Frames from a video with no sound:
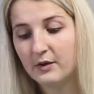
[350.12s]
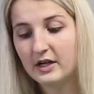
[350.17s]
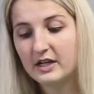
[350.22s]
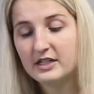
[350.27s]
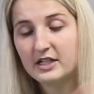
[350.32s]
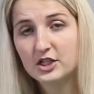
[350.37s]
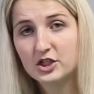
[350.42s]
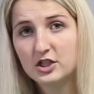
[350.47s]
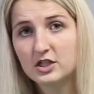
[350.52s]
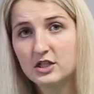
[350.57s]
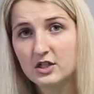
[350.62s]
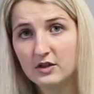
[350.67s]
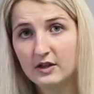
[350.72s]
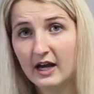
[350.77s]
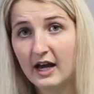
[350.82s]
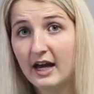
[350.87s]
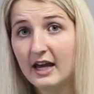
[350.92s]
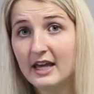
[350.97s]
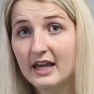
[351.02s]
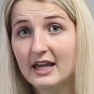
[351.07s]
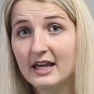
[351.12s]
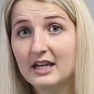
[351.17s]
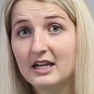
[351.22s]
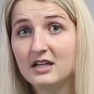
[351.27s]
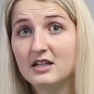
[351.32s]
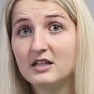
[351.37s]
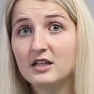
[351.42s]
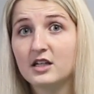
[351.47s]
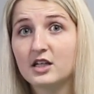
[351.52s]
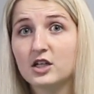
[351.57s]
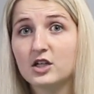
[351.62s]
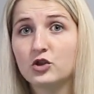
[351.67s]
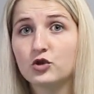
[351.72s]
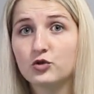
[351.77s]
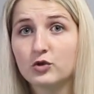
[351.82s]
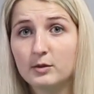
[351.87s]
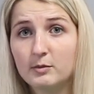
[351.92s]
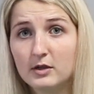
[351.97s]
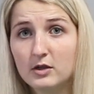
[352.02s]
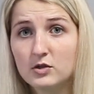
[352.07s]
in addition to that, it can
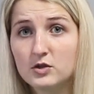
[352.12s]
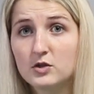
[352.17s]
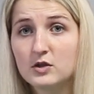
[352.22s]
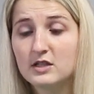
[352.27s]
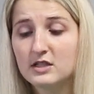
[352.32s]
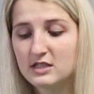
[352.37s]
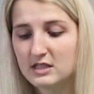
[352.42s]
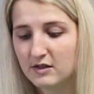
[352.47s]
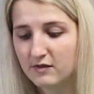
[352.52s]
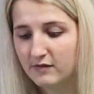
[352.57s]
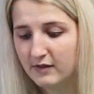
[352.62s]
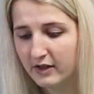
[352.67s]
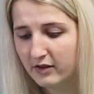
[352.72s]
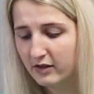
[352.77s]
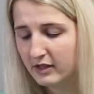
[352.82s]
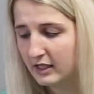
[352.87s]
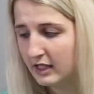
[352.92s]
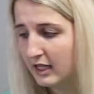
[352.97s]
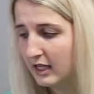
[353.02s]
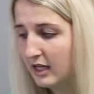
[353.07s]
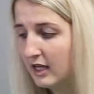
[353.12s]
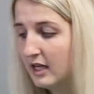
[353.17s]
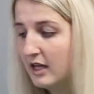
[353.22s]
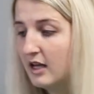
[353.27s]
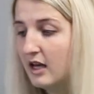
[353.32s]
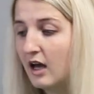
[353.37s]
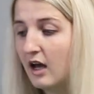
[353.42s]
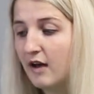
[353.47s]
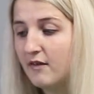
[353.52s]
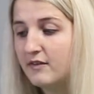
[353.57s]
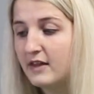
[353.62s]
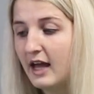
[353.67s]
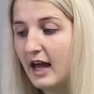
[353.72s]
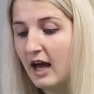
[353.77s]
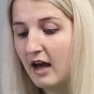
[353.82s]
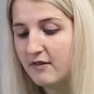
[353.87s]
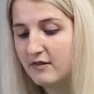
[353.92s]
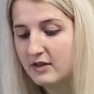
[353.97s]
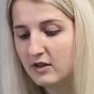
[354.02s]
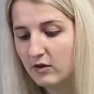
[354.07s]
contribute to the severity of the
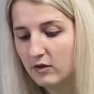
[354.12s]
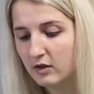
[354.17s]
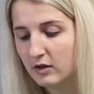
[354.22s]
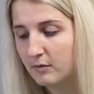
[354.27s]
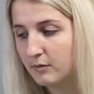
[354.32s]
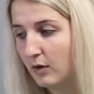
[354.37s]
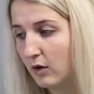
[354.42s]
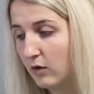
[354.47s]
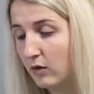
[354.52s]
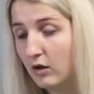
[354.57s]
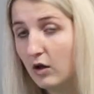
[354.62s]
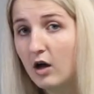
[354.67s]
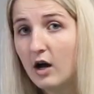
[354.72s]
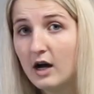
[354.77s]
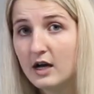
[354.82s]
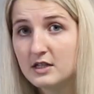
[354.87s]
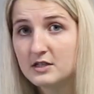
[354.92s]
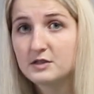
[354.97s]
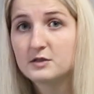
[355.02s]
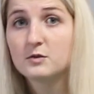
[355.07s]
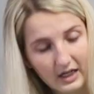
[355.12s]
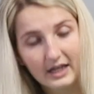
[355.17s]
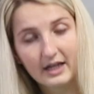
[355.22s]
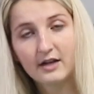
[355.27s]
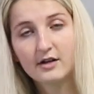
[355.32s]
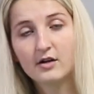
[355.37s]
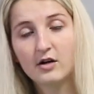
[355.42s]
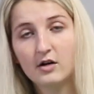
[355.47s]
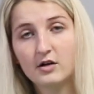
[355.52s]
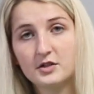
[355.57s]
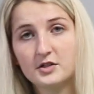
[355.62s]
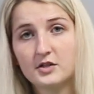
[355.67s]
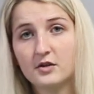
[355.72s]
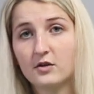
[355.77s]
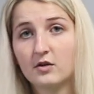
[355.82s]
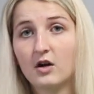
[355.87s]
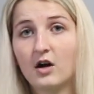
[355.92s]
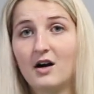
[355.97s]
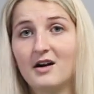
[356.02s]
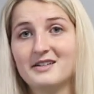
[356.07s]
alveolar bone loss. It can also
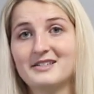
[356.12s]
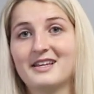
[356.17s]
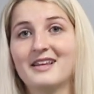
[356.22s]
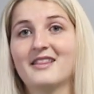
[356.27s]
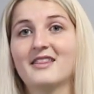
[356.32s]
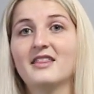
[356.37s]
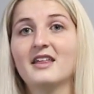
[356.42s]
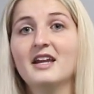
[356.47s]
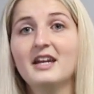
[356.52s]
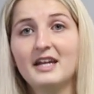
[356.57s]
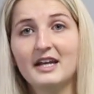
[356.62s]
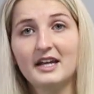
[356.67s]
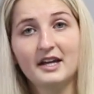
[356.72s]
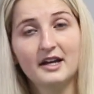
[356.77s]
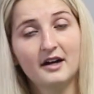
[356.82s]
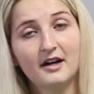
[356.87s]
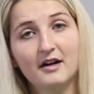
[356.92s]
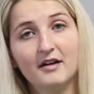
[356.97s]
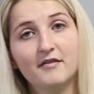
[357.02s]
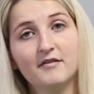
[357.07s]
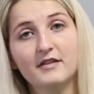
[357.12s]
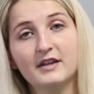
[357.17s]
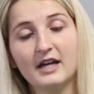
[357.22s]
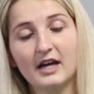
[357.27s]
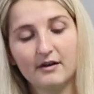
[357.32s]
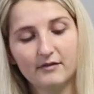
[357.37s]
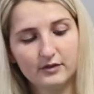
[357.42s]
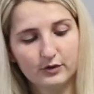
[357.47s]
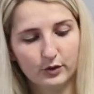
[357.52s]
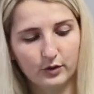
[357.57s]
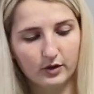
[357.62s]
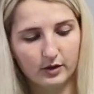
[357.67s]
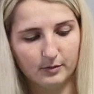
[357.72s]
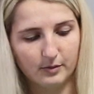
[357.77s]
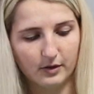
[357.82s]
cause thinning of the alveolar